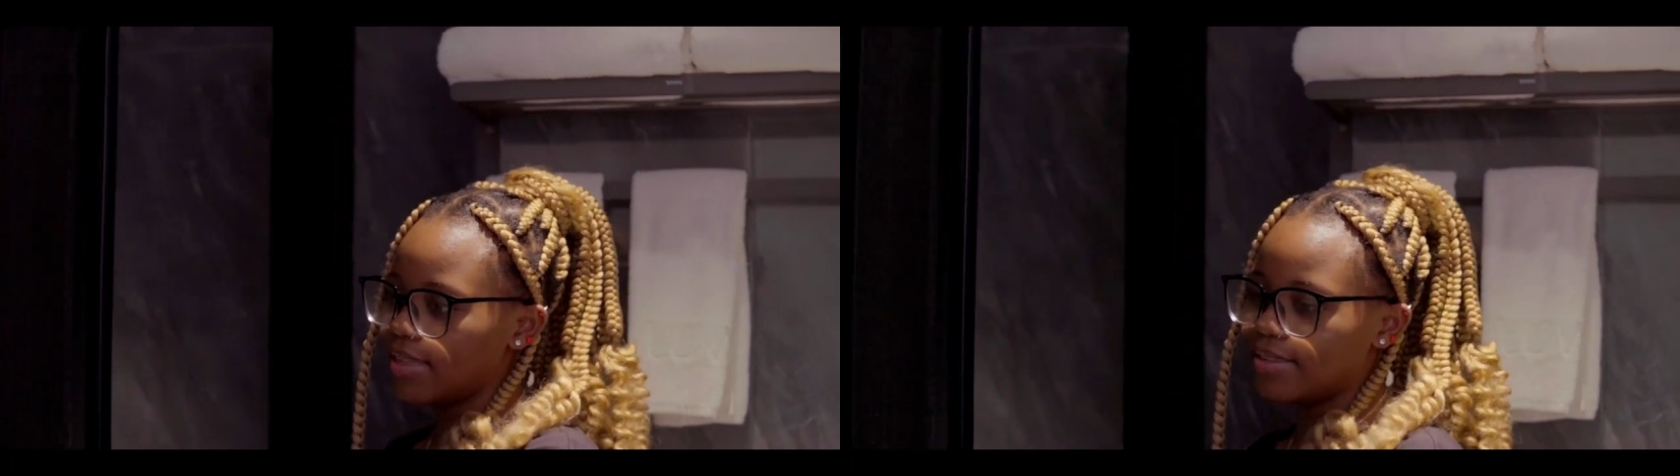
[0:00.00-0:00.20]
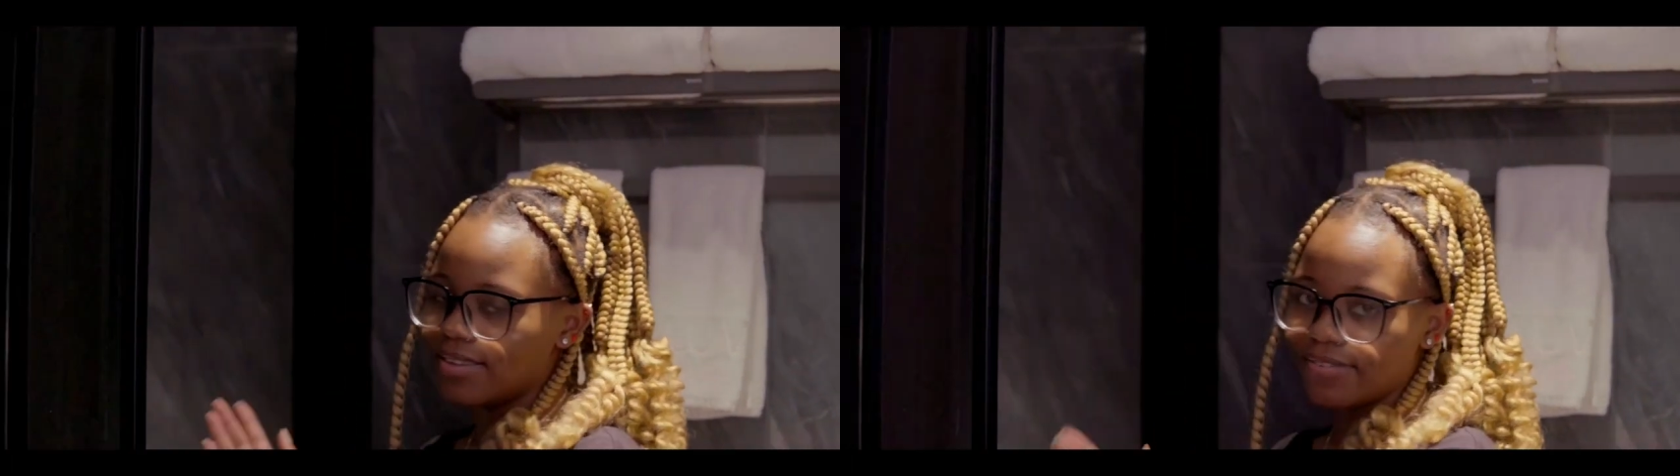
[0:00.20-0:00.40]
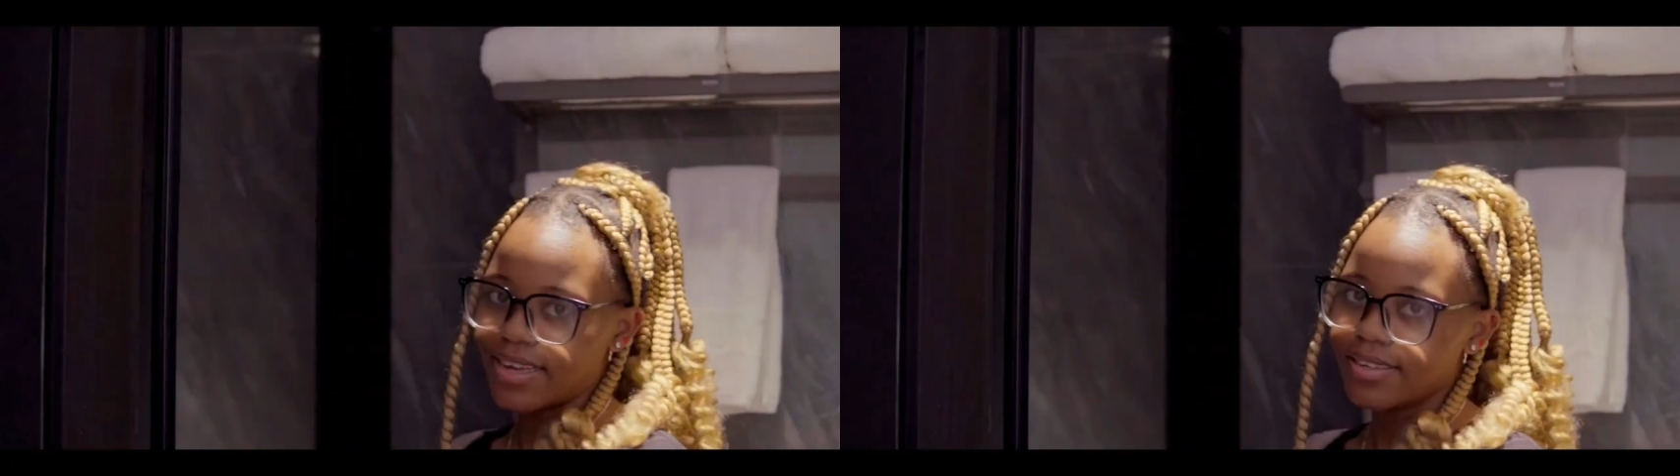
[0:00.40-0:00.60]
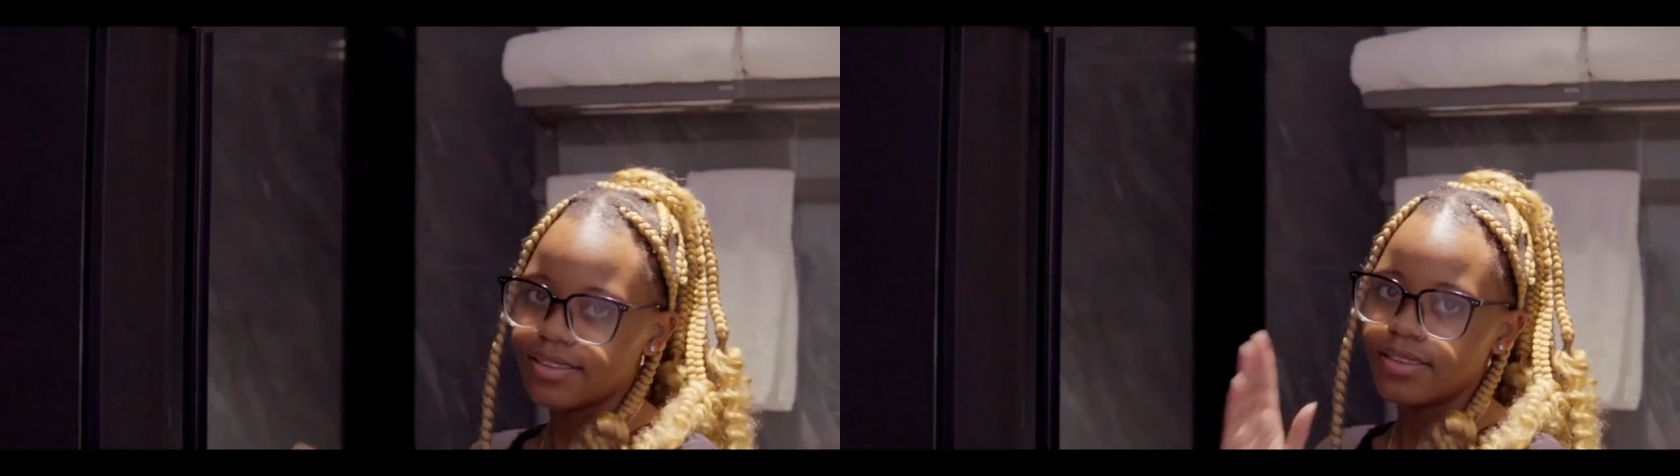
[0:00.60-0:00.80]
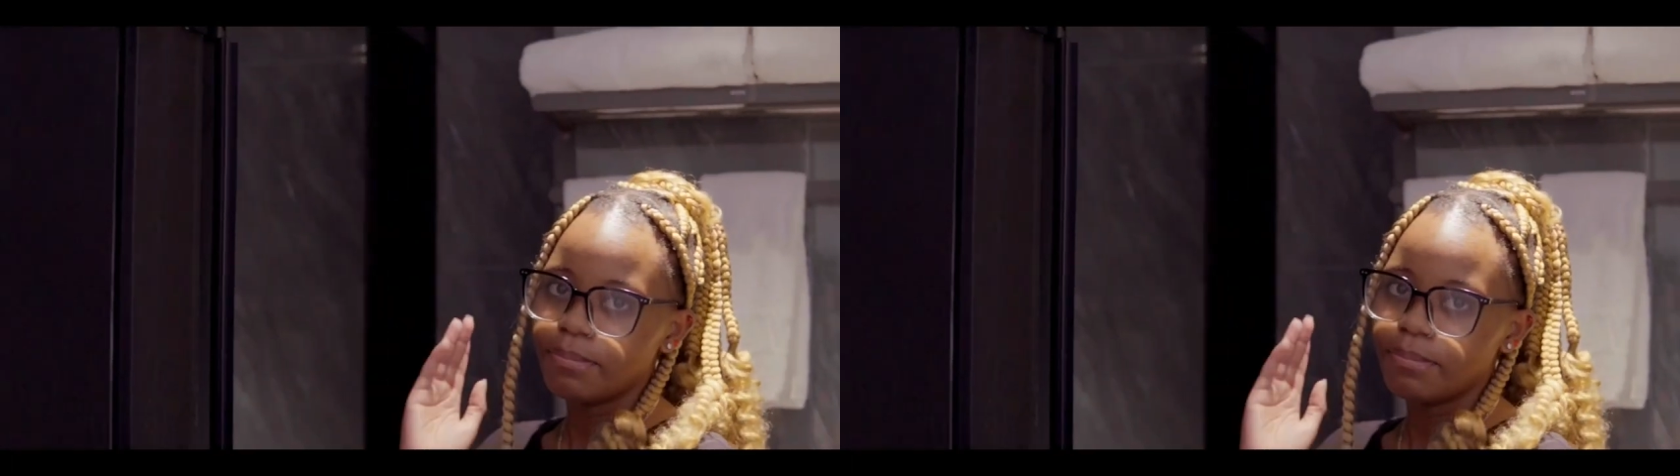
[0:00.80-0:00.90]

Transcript: they divided the